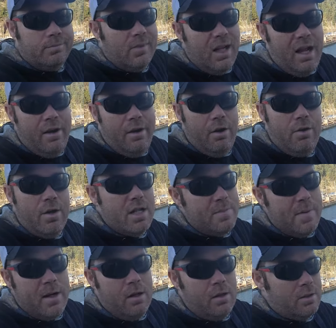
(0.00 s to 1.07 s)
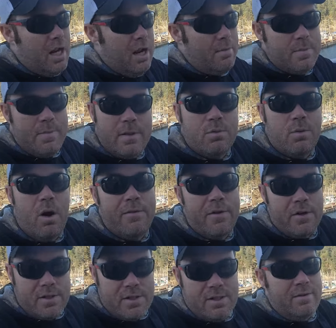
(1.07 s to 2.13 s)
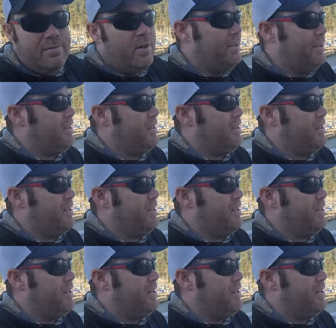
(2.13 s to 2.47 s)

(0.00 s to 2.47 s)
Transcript: I don't know, it's been a long time. It's been twelve years since I've done